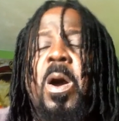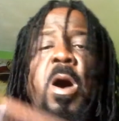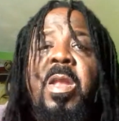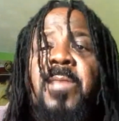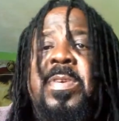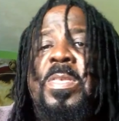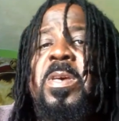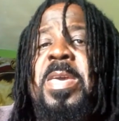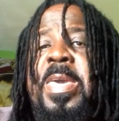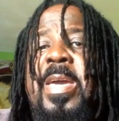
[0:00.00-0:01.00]
All of us
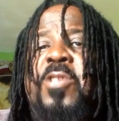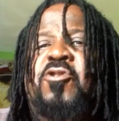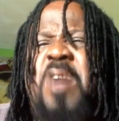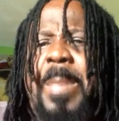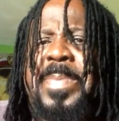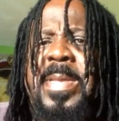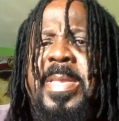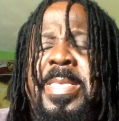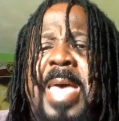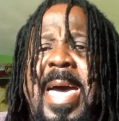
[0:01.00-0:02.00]
are here trapped on
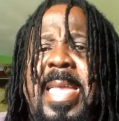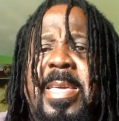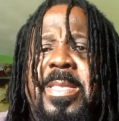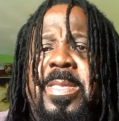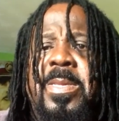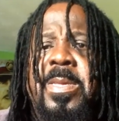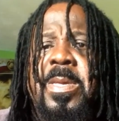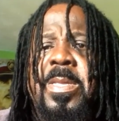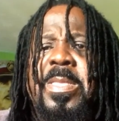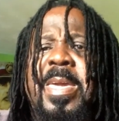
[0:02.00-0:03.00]
this island
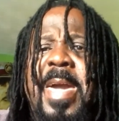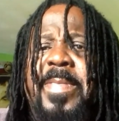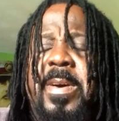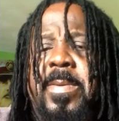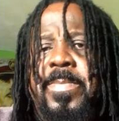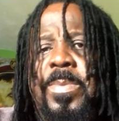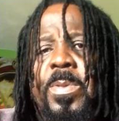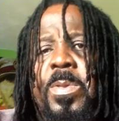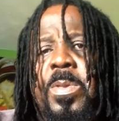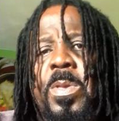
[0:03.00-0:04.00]
together.
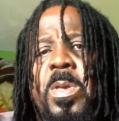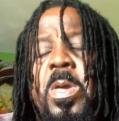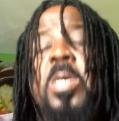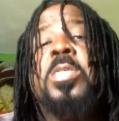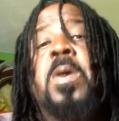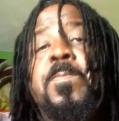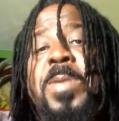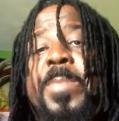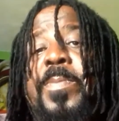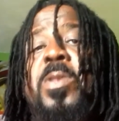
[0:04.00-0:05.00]
Some
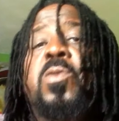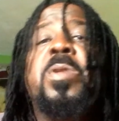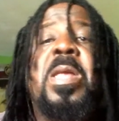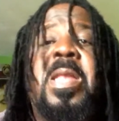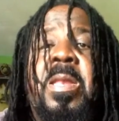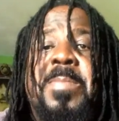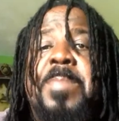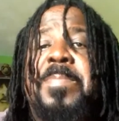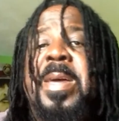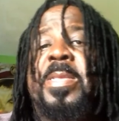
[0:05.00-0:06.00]
people are doing a little
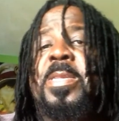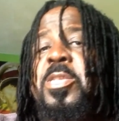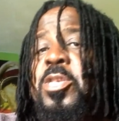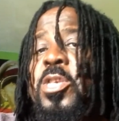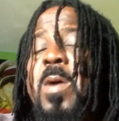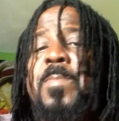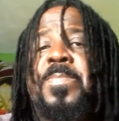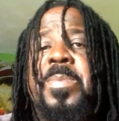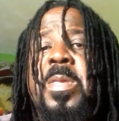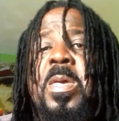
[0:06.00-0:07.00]
bit better than some,
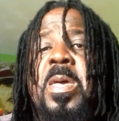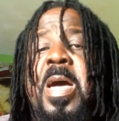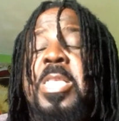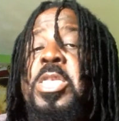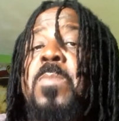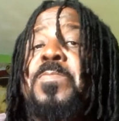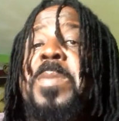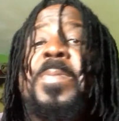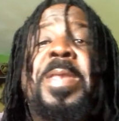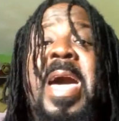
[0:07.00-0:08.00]
and some
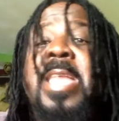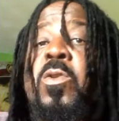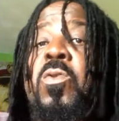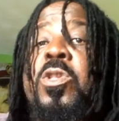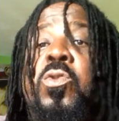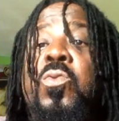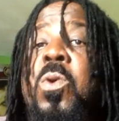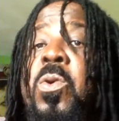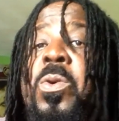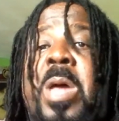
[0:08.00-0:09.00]
people not doing too
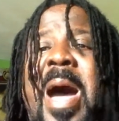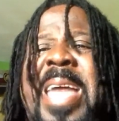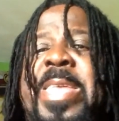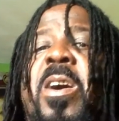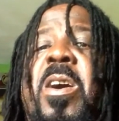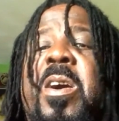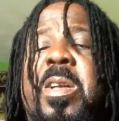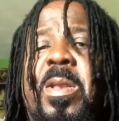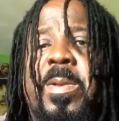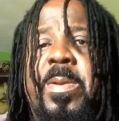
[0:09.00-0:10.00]
good at
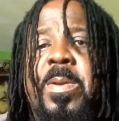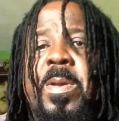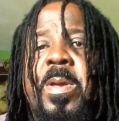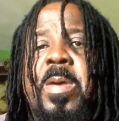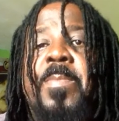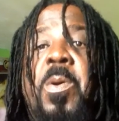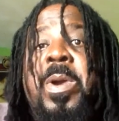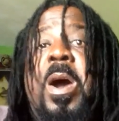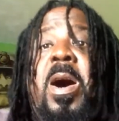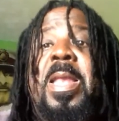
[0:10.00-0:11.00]
all. But
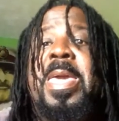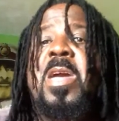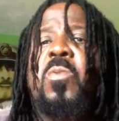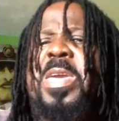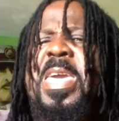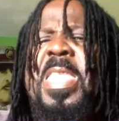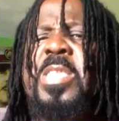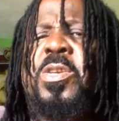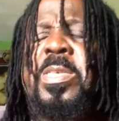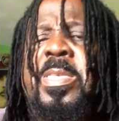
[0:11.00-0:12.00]
we all here, we
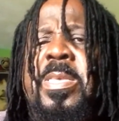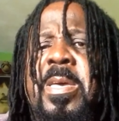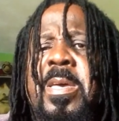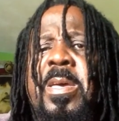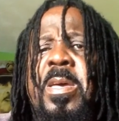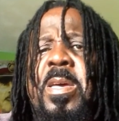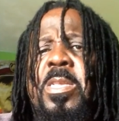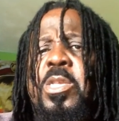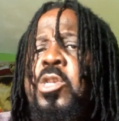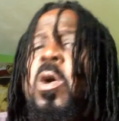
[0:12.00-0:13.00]
cannot just
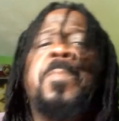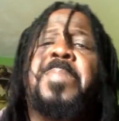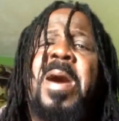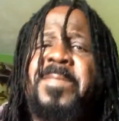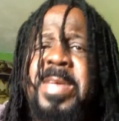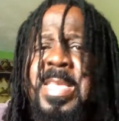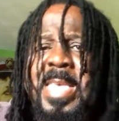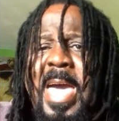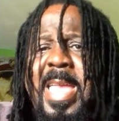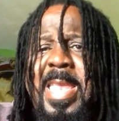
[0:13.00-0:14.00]
jump off of this
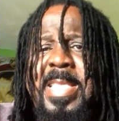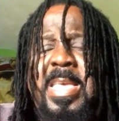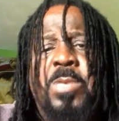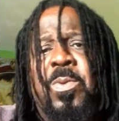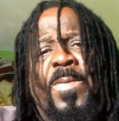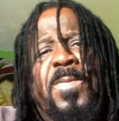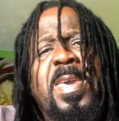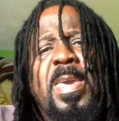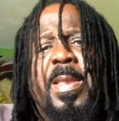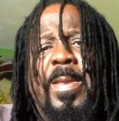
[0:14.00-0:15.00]
island as we
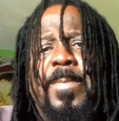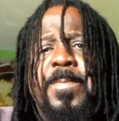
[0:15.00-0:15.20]
feel.